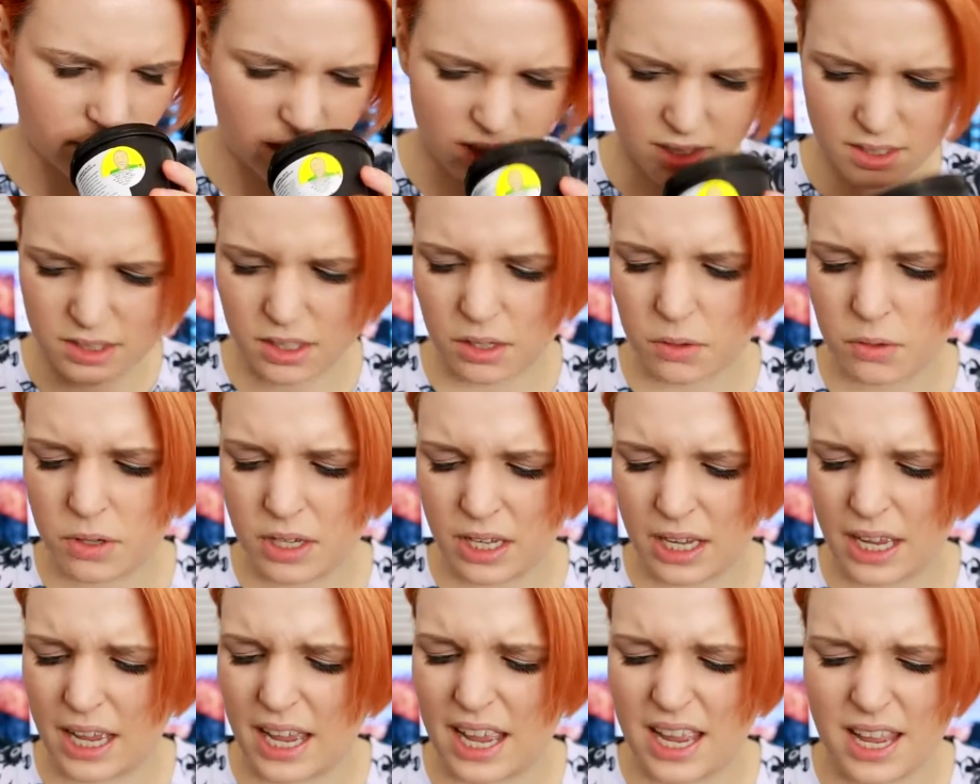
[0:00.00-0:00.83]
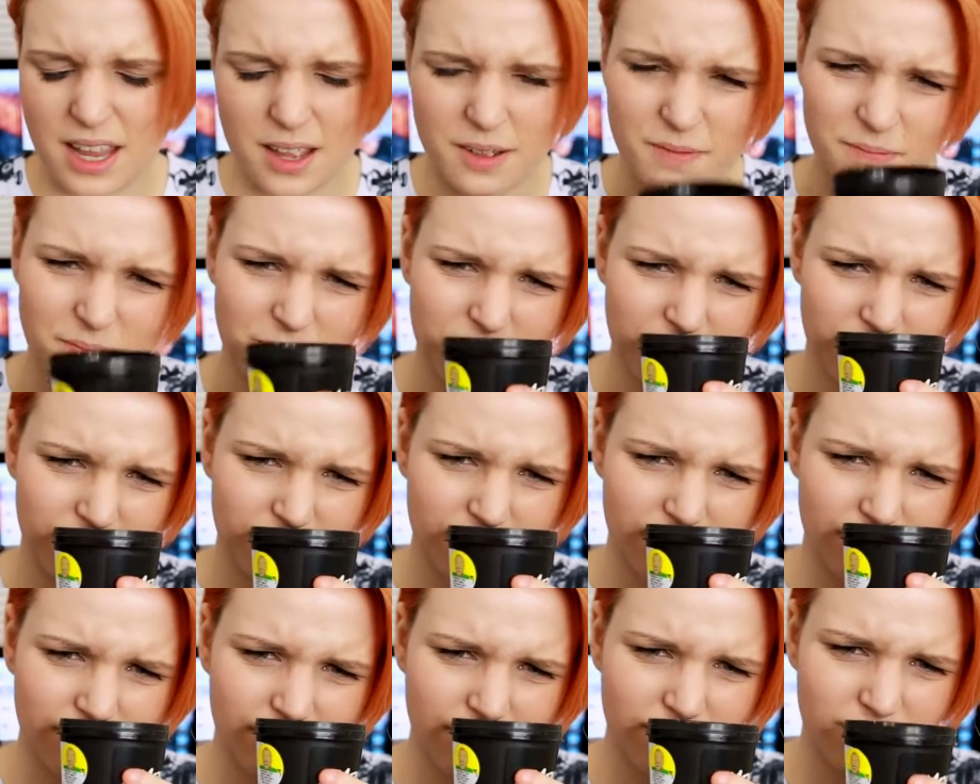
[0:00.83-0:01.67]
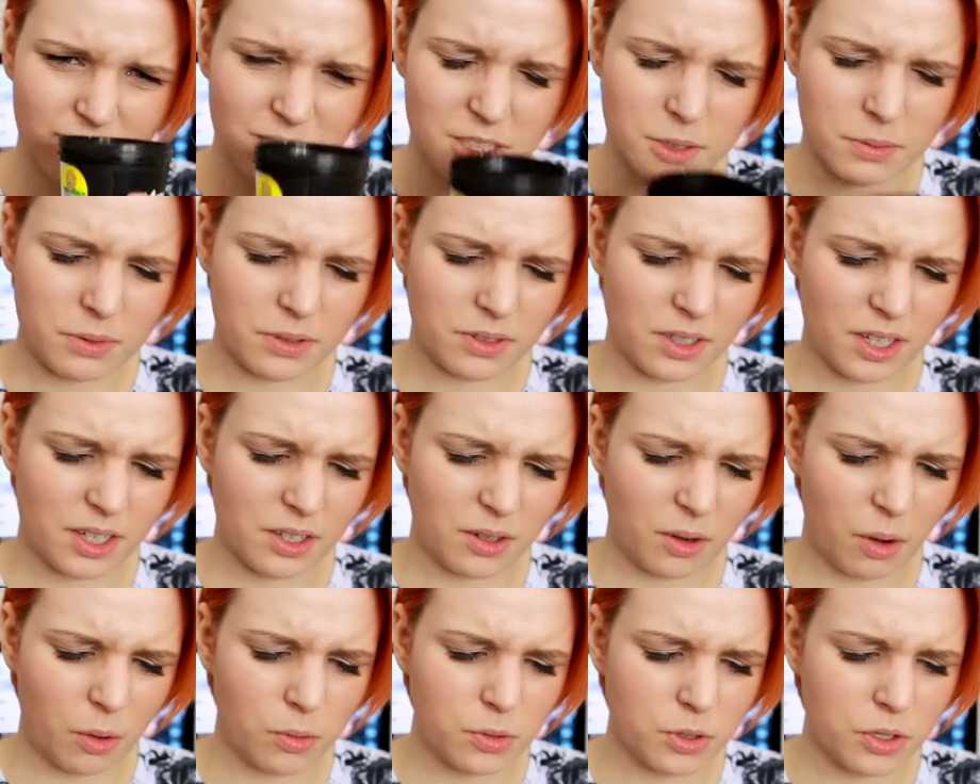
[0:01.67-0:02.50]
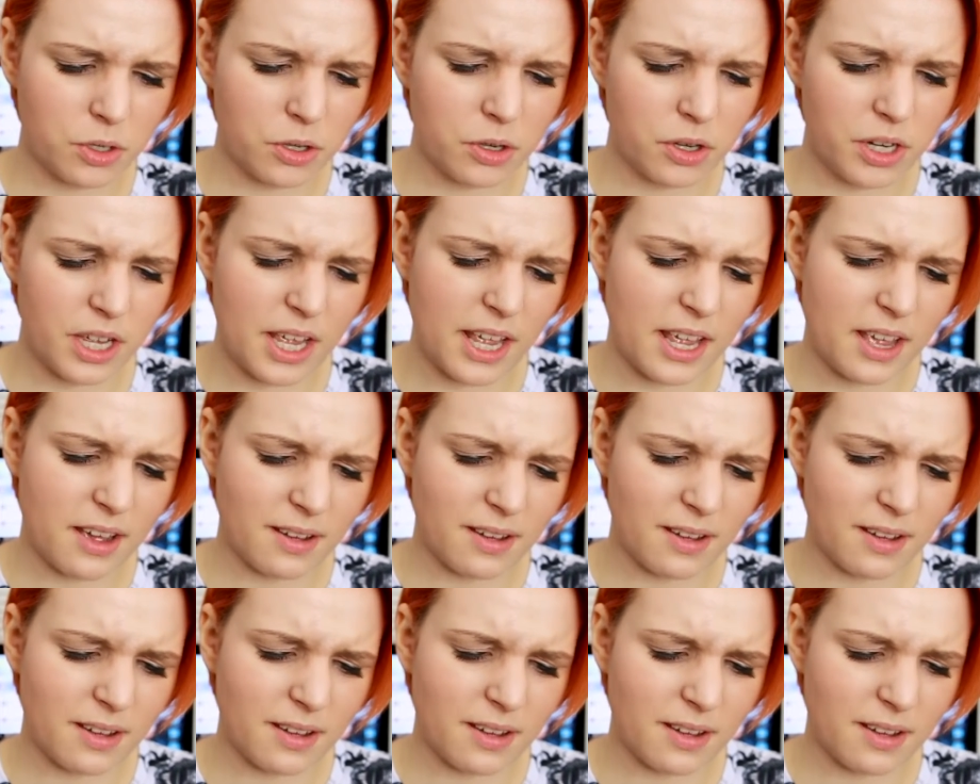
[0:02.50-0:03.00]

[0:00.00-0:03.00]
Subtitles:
It's okay. It smells like an old cookie.